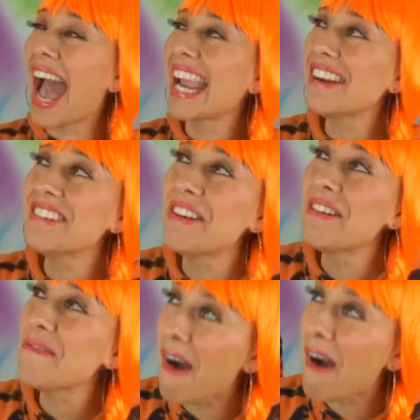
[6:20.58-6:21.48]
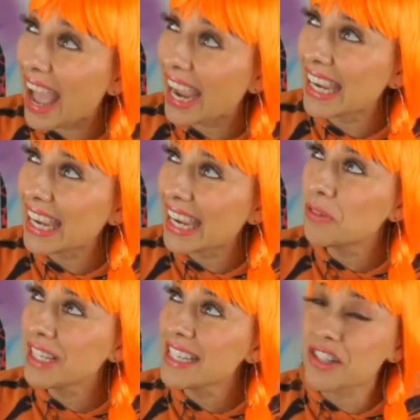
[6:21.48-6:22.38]
don't know why. It
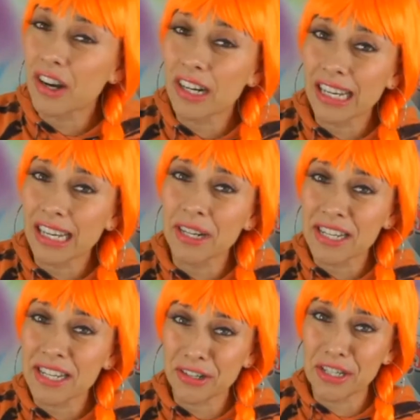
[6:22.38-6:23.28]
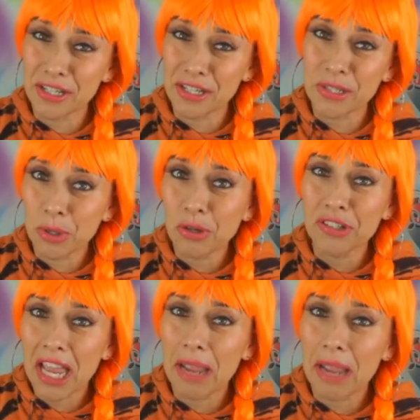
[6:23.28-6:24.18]
only started when I started doing Twinkle
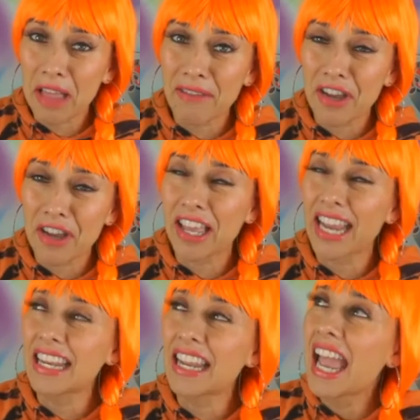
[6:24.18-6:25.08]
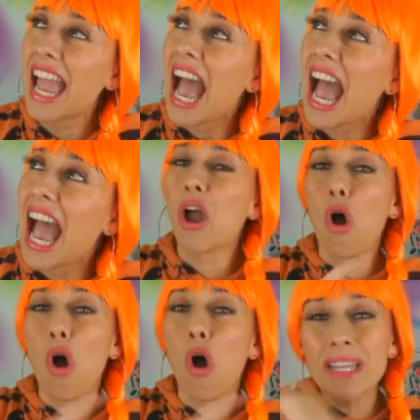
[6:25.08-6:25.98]
Time Live Online. I
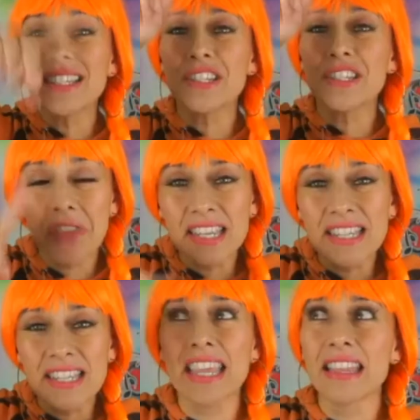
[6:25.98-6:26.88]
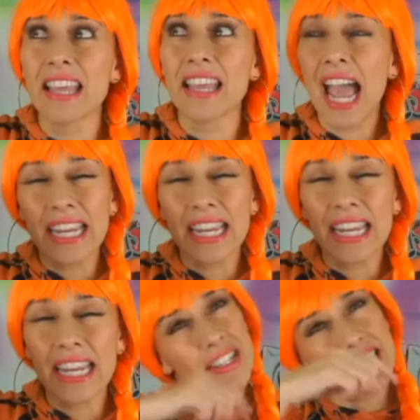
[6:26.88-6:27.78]
always do this thing that kind of
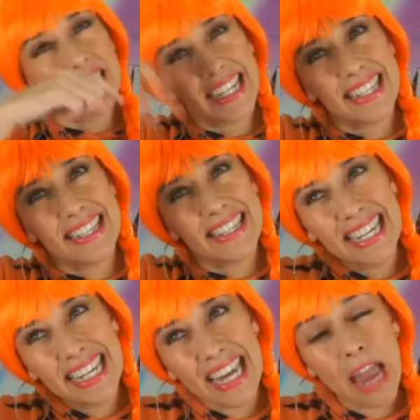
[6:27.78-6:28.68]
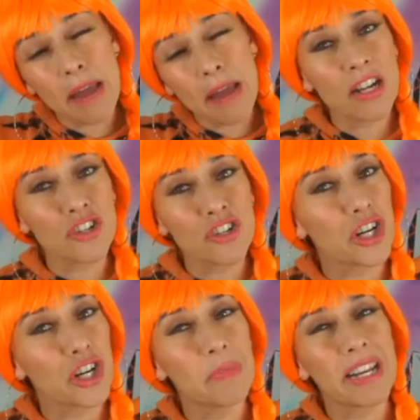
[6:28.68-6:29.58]
looks like a Z. I'm not sure,
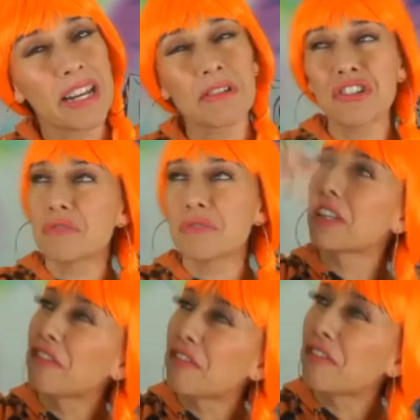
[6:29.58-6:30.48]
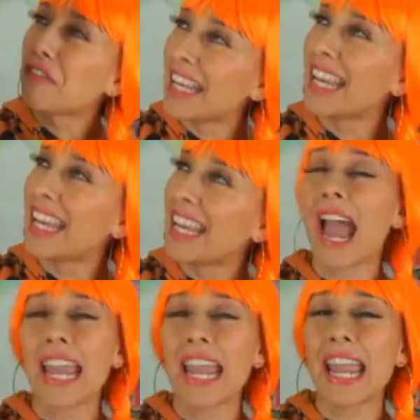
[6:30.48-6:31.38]
but it was just really faN and it
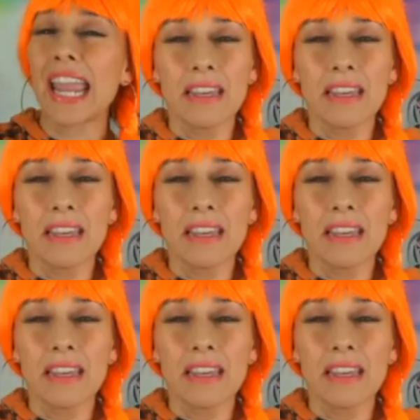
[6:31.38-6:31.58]
kind of.